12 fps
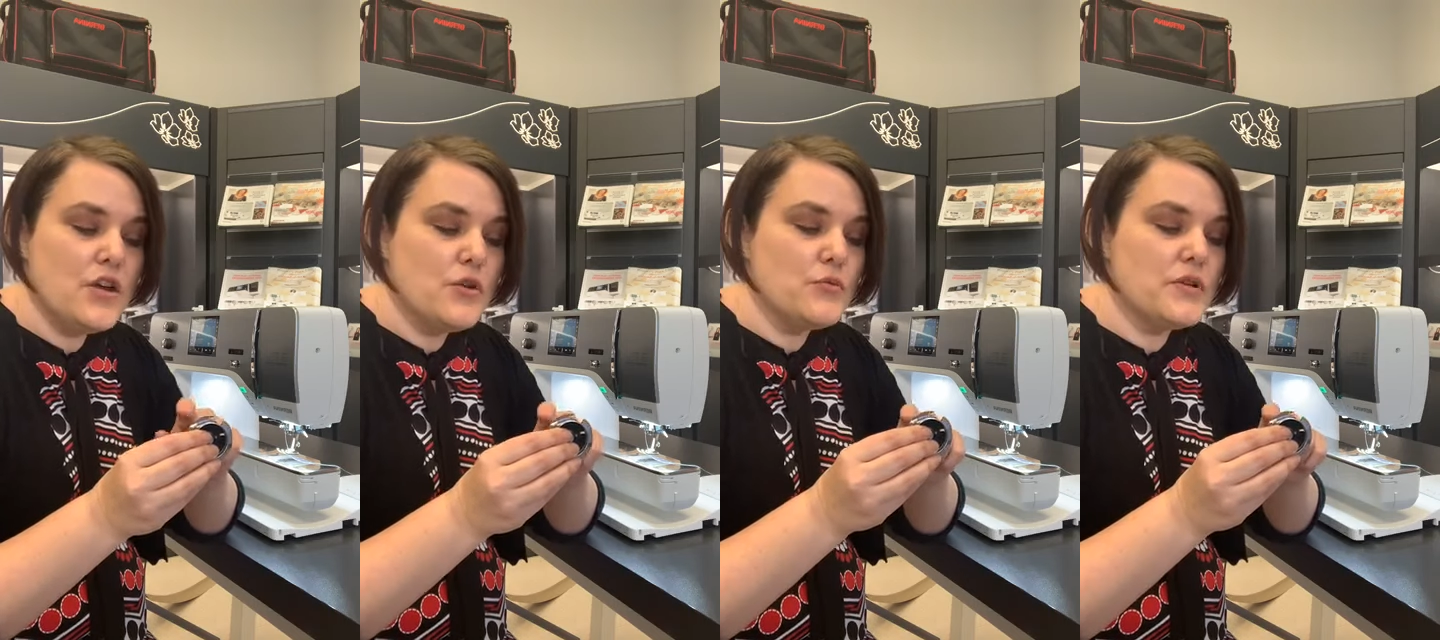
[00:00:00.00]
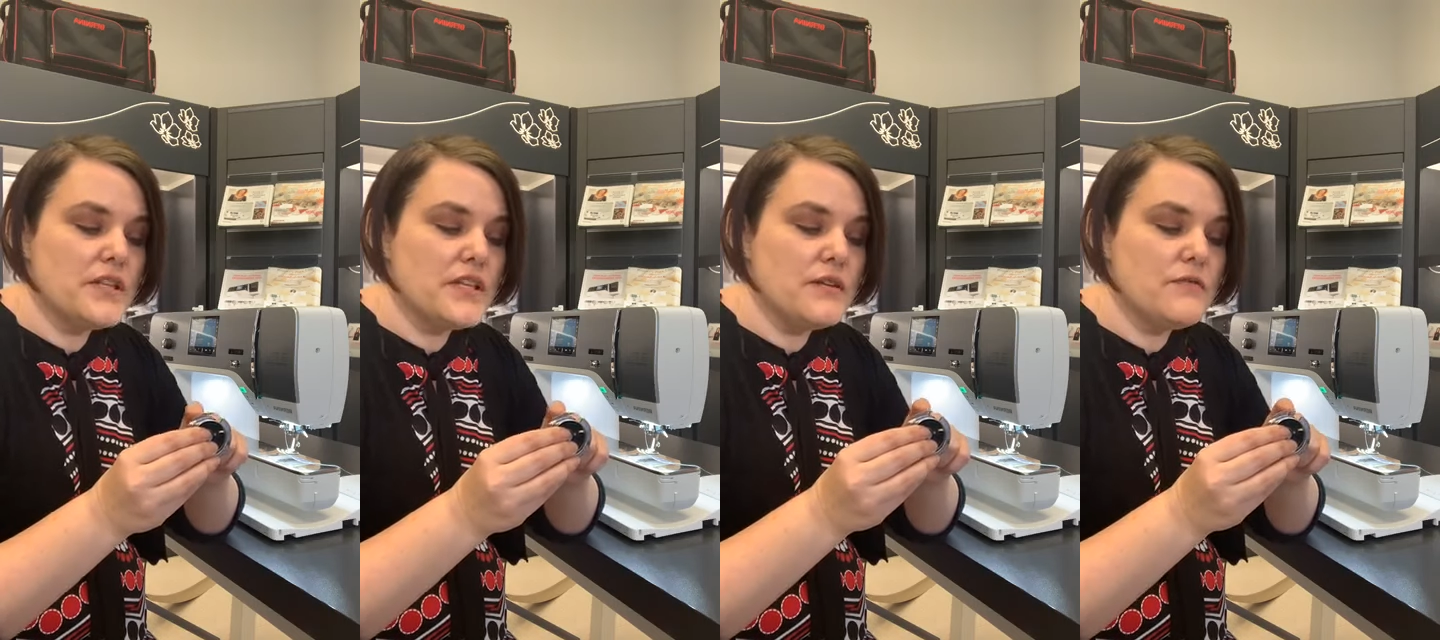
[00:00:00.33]

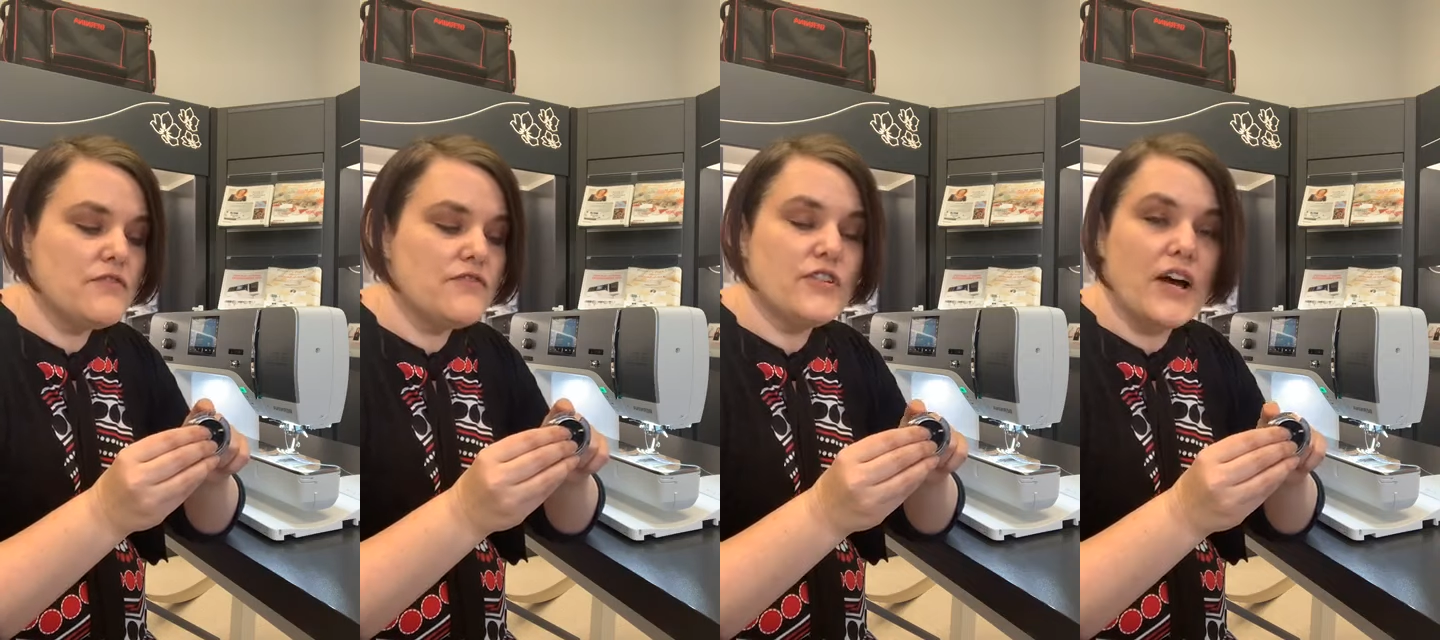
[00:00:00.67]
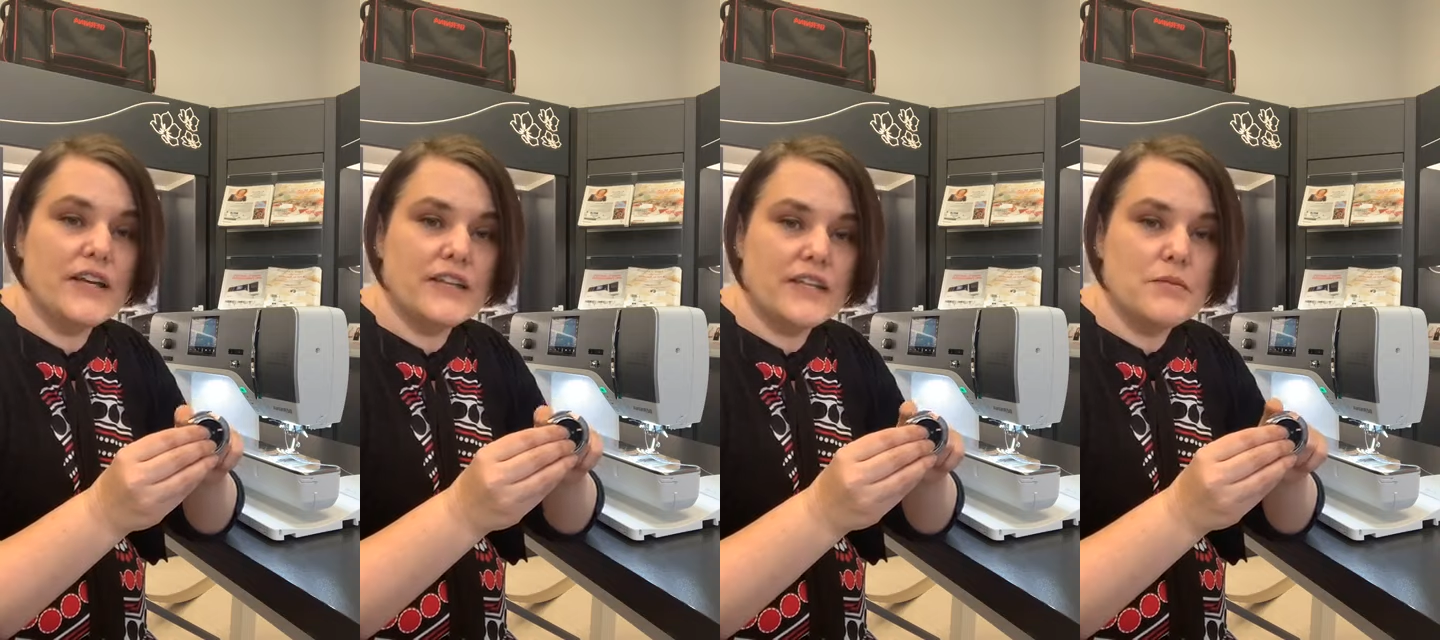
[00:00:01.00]
really
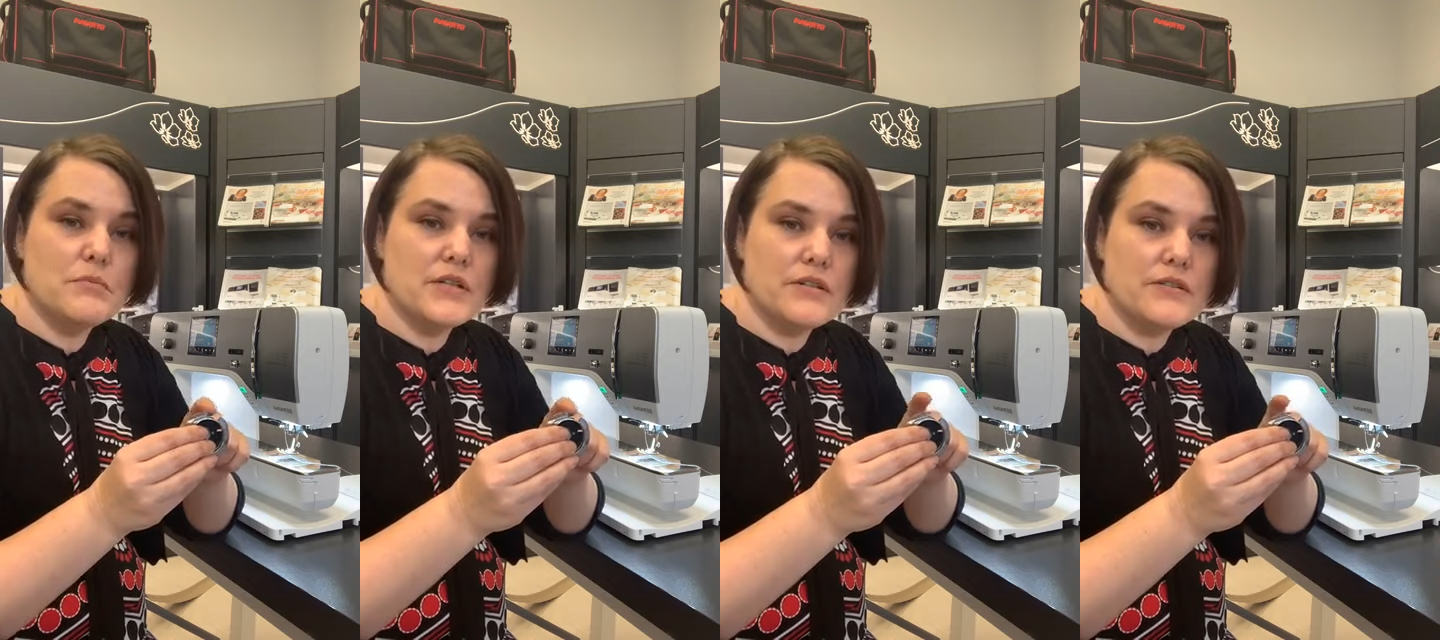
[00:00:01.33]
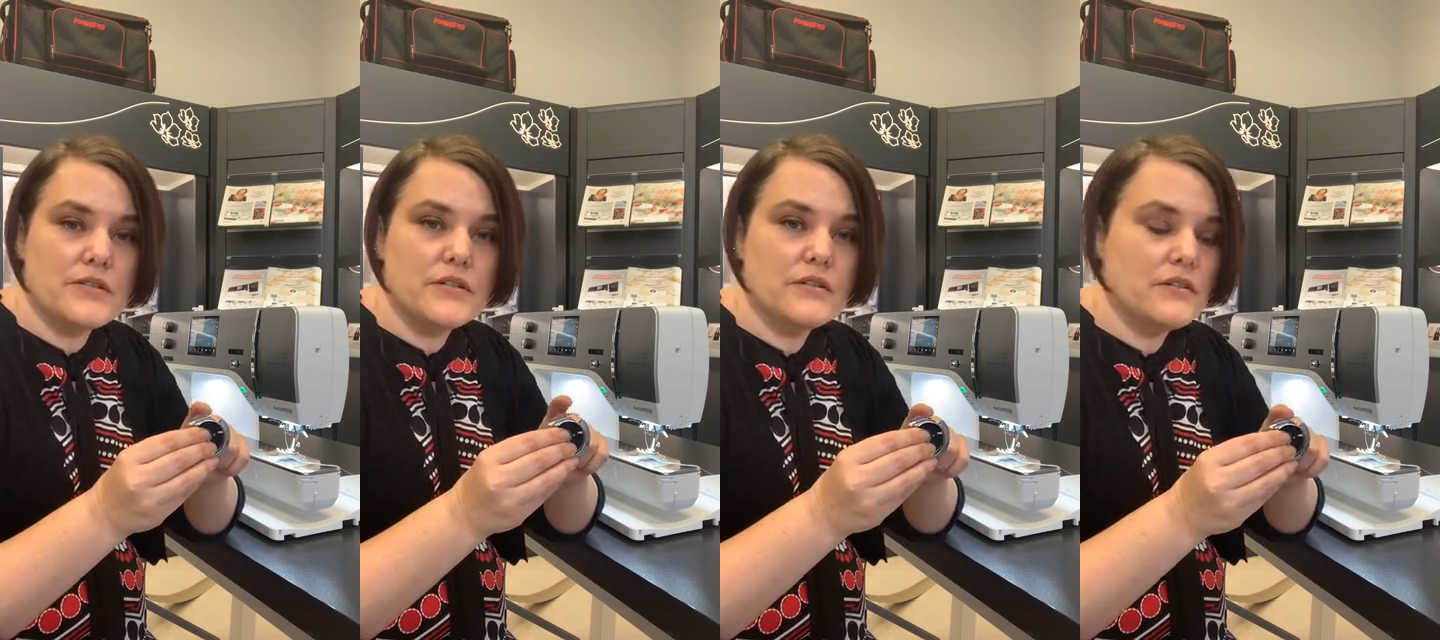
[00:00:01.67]
finely milled